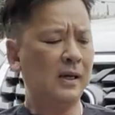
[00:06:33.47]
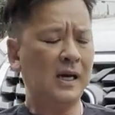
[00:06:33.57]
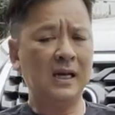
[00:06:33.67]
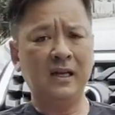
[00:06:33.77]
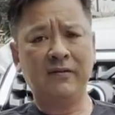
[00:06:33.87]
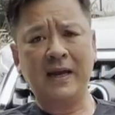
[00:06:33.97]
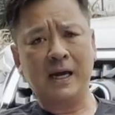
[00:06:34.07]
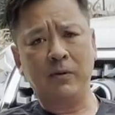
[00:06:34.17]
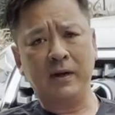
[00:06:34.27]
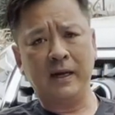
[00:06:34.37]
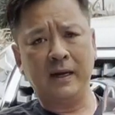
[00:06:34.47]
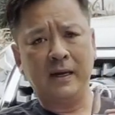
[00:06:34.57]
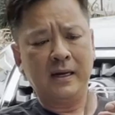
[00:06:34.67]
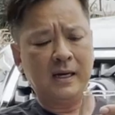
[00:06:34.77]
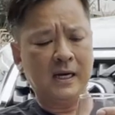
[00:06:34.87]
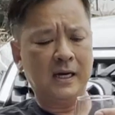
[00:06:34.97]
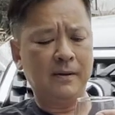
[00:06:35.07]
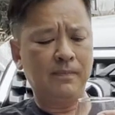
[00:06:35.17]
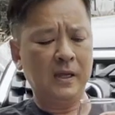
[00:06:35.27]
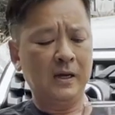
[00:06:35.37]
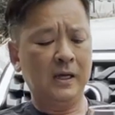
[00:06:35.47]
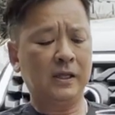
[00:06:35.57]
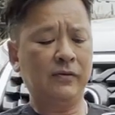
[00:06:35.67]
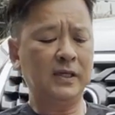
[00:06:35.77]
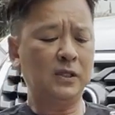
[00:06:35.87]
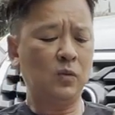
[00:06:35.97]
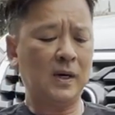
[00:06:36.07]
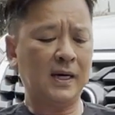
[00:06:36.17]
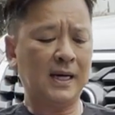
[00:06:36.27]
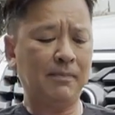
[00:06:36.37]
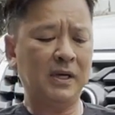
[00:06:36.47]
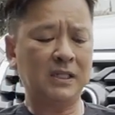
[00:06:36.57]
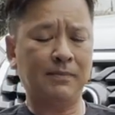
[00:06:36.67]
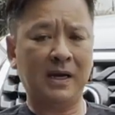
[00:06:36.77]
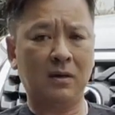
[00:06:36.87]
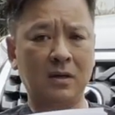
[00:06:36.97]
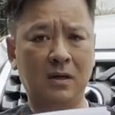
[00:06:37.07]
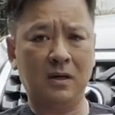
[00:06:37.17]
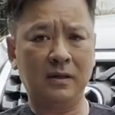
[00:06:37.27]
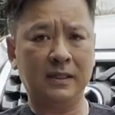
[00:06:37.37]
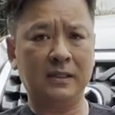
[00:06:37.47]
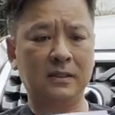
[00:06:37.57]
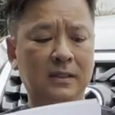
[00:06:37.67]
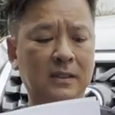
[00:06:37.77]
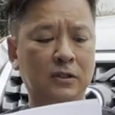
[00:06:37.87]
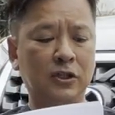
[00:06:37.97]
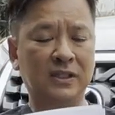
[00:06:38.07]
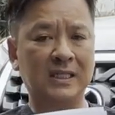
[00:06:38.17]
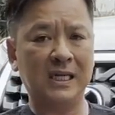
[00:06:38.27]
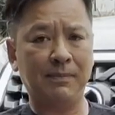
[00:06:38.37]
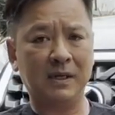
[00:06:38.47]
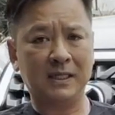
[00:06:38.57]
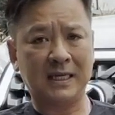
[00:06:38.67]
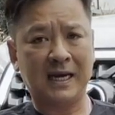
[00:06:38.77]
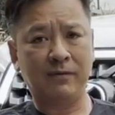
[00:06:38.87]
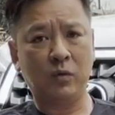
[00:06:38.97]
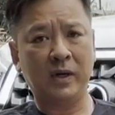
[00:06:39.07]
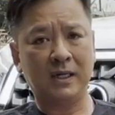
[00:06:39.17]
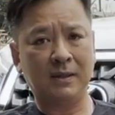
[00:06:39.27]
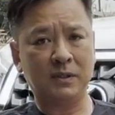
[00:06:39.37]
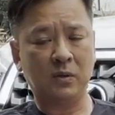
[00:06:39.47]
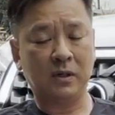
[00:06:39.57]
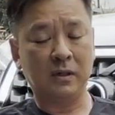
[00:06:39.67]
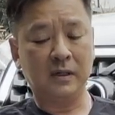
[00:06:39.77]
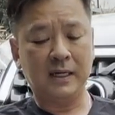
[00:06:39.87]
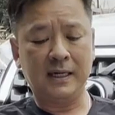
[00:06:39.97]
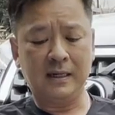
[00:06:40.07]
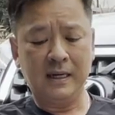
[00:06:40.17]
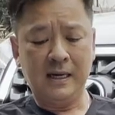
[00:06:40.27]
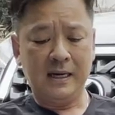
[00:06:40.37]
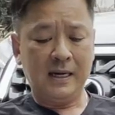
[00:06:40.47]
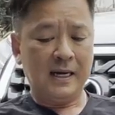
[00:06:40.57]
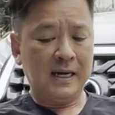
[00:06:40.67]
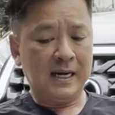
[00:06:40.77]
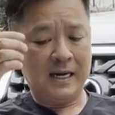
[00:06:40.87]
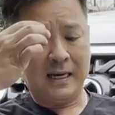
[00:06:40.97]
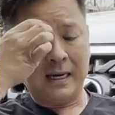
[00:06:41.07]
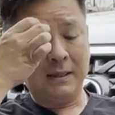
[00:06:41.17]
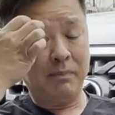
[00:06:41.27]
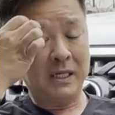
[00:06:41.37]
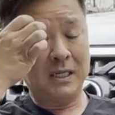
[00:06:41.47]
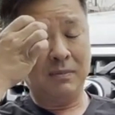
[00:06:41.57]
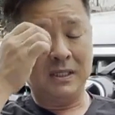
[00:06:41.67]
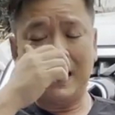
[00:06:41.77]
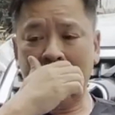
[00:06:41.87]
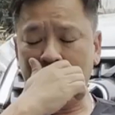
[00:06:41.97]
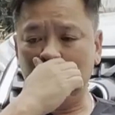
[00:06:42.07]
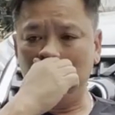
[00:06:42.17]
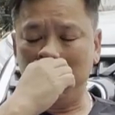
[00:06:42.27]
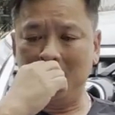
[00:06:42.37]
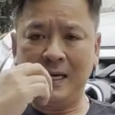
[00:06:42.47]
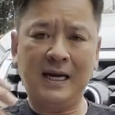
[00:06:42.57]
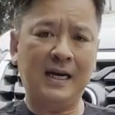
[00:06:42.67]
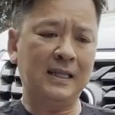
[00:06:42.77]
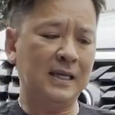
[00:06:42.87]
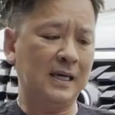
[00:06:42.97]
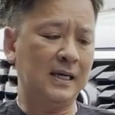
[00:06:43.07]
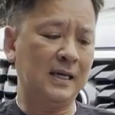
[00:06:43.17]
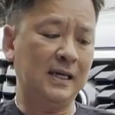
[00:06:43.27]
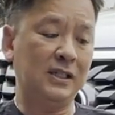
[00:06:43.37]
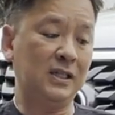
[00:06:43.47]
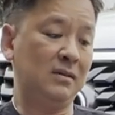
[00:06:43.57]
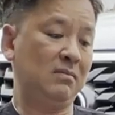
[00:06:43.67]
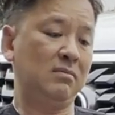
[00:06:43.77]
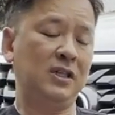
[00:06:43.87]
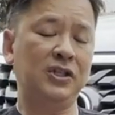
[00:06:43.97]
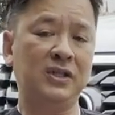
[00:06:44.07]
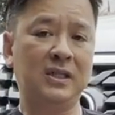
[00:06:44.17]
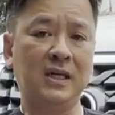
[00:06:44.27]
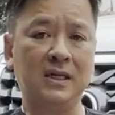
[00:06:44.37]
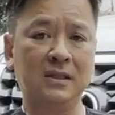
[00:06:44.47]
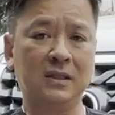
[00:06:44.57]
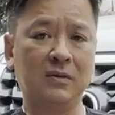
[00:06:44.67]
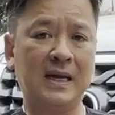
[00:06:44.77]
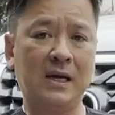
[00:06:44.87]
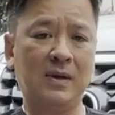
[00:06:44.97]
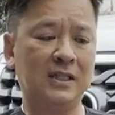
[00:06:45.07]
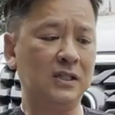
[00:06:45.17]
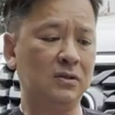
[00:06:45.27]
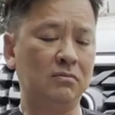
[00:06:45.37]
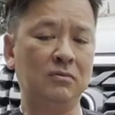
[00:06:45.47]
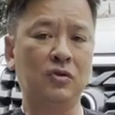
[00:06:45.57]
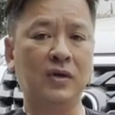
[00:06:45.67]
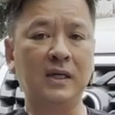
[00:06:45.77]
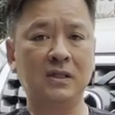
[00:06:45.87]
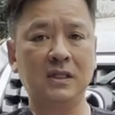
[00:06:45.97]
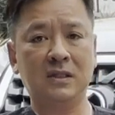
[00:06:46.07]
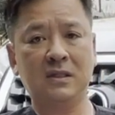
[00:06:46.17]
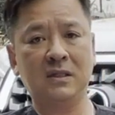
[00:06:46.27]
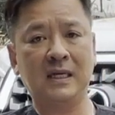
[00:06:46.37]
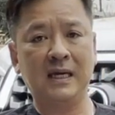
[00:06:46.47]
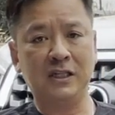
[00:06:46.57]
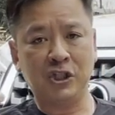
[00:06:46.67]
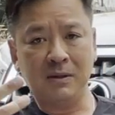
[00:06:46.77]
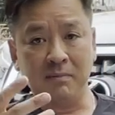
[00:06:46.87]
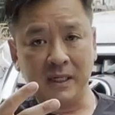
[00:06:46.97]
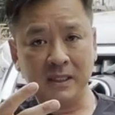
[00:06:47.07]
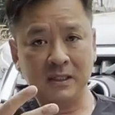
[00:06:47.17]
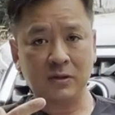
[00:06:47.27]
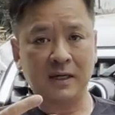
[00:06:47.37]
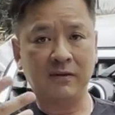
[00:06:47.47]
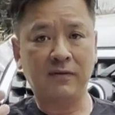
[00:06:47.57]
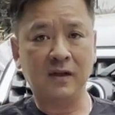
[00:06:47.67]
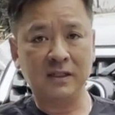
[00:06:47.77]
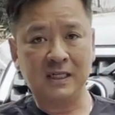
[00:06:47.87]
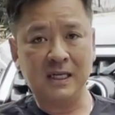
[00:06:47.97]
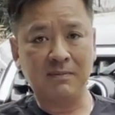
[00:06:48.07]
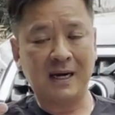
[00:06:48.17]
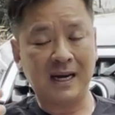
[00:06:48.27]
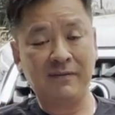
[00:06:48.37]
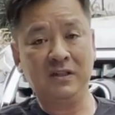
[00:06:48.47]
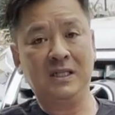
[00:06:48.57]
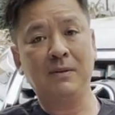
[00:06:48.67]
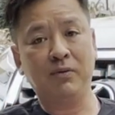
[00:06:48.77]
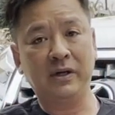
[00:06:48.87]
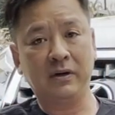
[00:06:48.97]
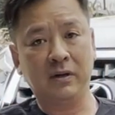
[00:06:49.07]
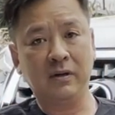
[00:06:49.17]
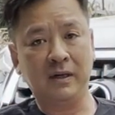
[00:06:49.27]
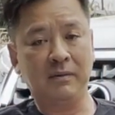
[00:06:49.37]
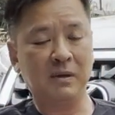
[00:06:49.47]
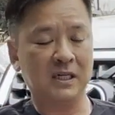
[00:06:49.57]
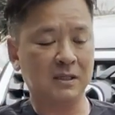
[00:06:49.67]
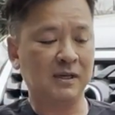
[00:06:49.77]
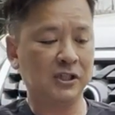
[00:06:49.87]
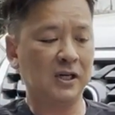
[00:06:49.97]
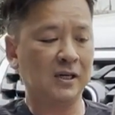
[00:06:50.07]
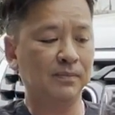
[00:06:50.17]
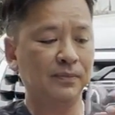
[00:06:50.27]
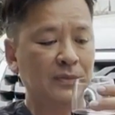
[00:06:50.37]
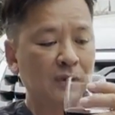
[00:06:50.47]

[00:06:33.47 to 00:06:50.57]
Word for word: I love Cabernet. Um, the reason why I picked up alcohol is to sleep because I have to wake up so early, and and I picked up this habit, and then it just it just stuck. So now I just drink just to get a cheap buzz so I can fall asleep. I have to sleep pretty early because of my job.